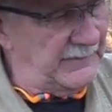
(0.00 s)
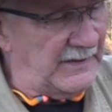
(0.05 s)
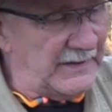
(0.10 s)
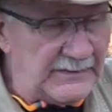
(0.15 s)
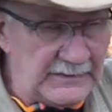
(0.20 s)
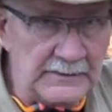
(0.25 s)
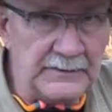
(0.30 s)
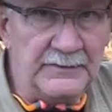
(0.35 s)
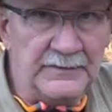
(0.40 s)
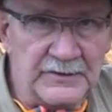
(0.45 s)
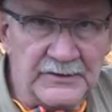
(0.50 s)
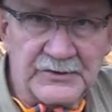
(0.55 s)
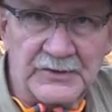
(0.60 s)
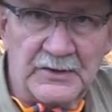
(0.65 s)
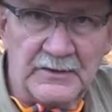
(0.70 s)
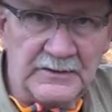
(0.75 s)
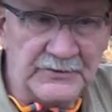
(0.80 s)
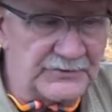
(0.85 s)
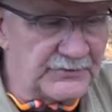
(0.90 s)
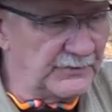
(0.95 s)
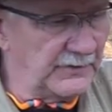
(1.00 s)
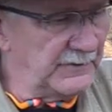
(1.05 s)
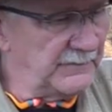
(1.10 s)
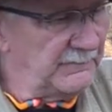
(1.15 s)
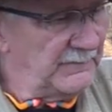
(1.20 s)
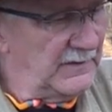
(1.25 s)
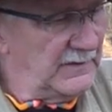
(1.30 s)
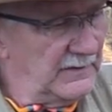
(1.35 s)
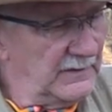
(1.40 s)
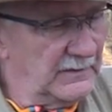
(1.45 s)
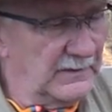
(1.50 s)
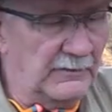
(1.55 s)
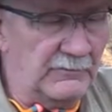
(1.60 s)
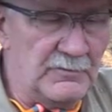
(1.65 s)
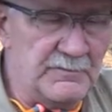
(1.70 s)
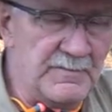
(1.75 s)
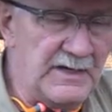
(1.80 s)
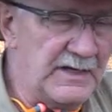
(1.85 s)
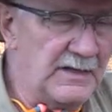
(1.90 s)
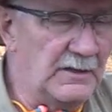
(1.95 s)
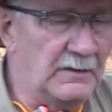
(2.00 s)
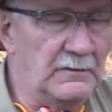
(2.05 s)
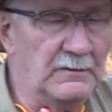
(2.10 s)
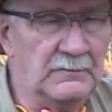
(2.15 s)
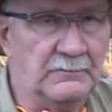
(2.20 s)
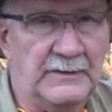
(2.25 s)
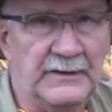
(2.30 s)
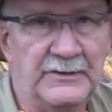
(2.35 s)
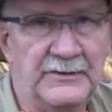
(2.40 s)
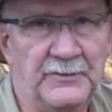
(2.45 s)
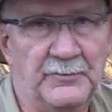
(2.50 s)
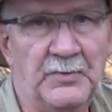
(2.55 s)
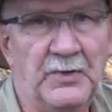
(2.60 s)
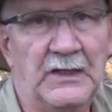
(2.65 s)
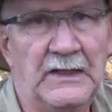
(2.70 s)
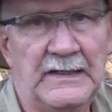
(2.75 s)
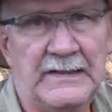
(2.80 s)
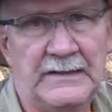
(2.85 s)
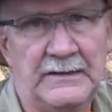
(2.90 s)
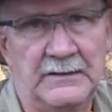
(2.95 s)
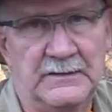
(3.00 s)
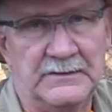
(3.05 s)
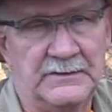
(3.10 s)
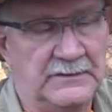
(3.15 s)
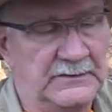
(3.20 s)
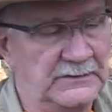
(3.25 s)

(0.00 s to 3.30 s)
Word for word: made in this country. They were made all around the planet